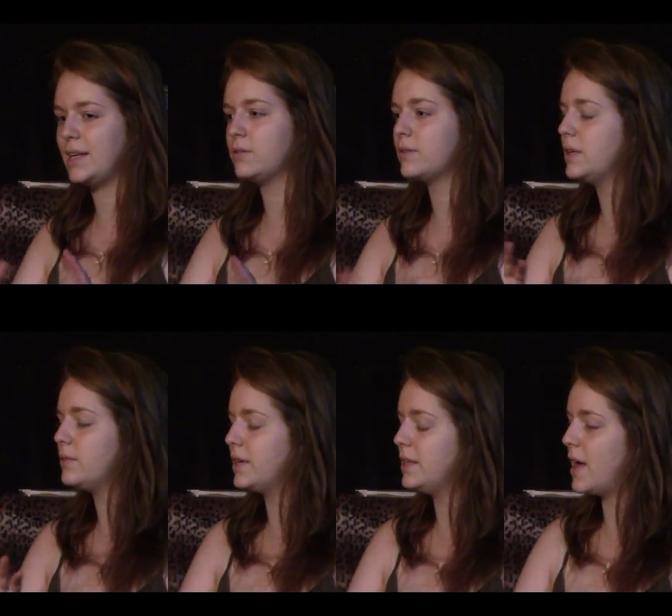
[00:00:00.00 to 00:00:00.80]
didn't really
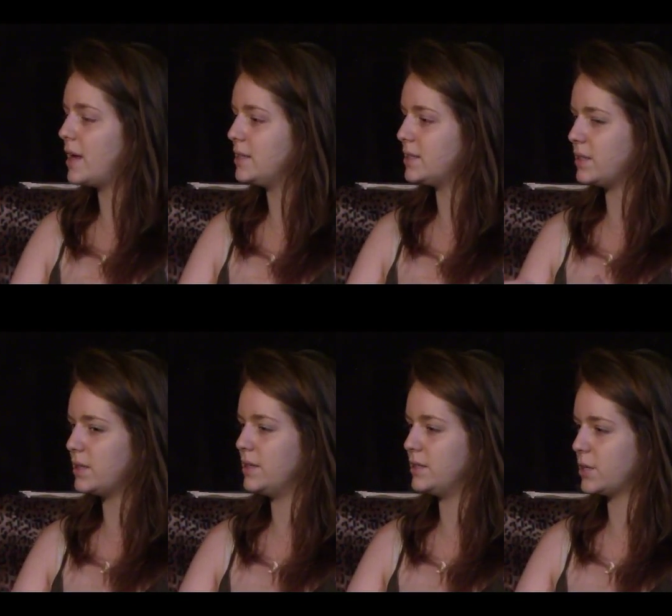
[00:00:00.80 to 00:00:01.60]
read that into
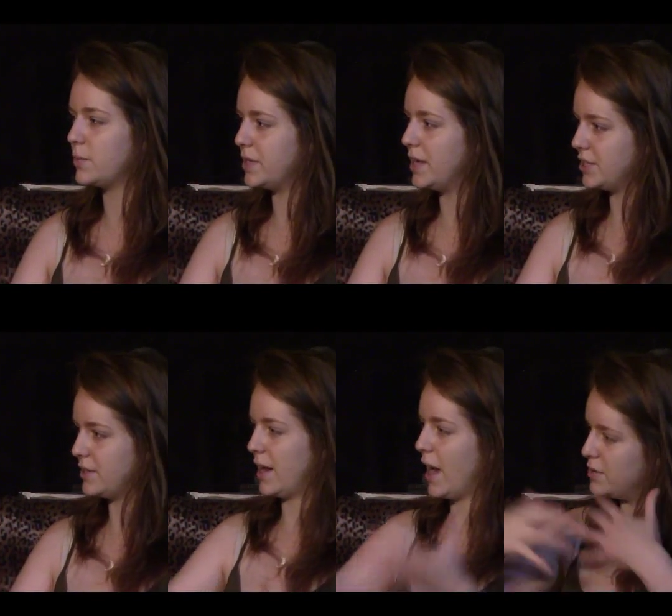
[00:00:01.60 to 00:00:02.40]
the
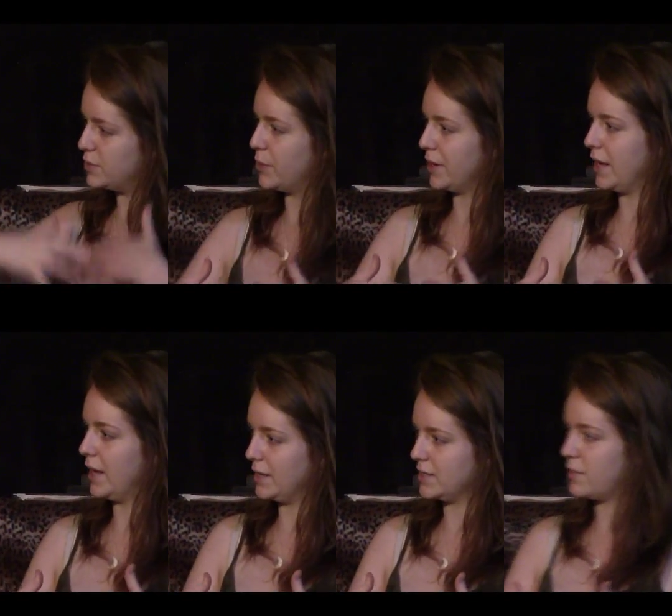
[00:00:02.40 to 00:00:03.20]
interpretation that I was
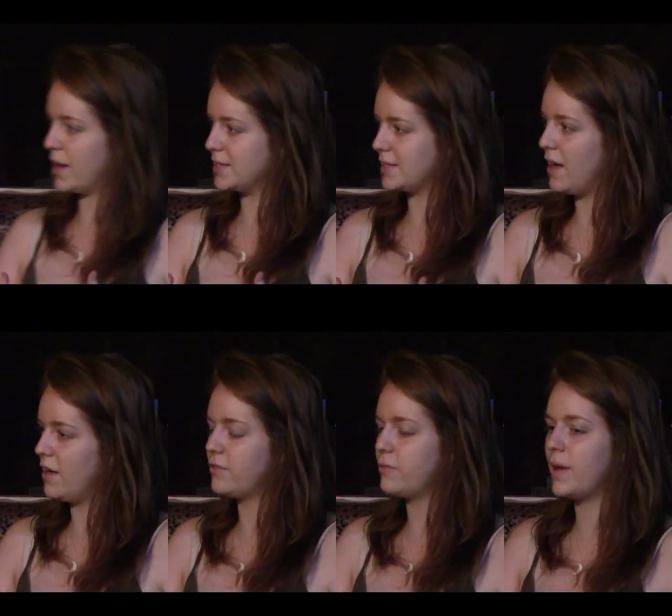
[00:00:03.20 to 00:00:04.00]
bringing to
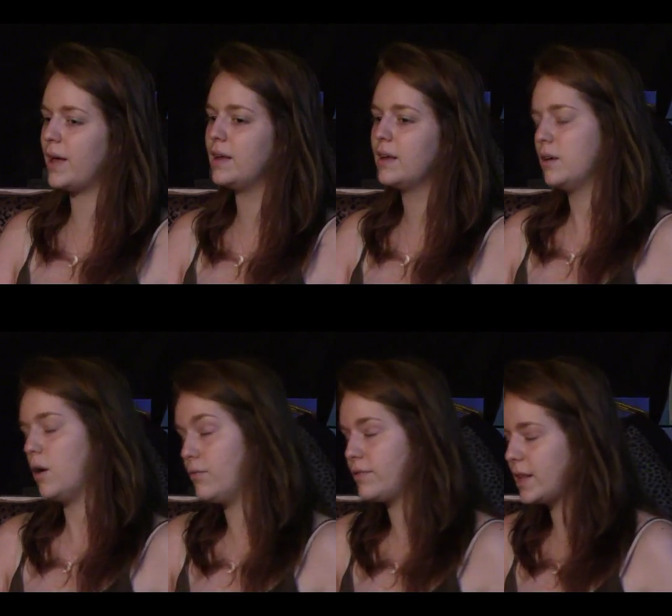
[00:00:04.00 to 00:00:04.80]
myself, but
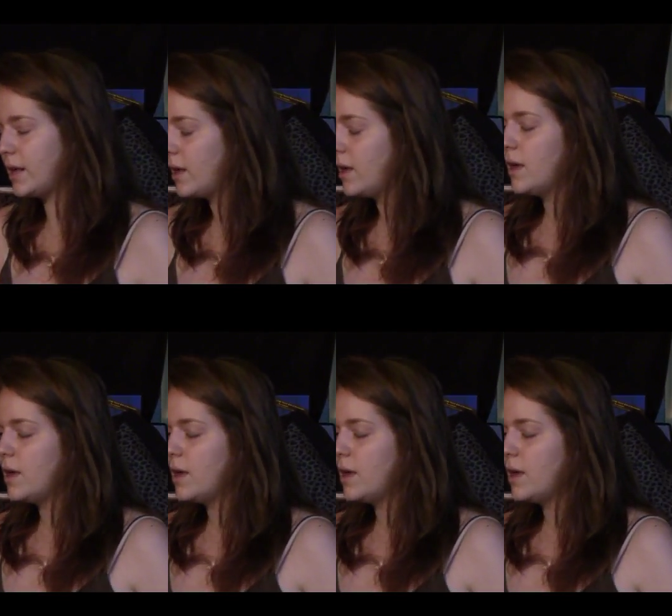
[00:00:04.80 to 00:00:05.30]
hopefully,